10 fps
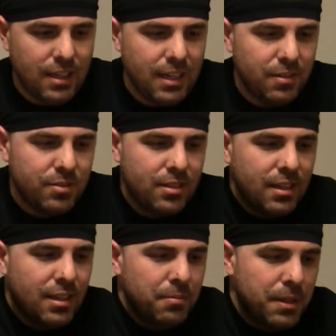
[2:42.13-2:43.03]
gifts
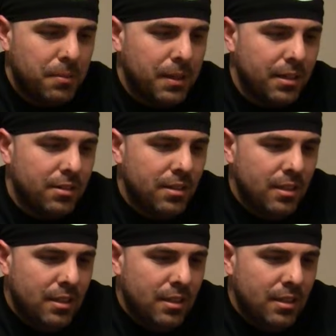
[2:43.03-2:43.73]
that come in the mail.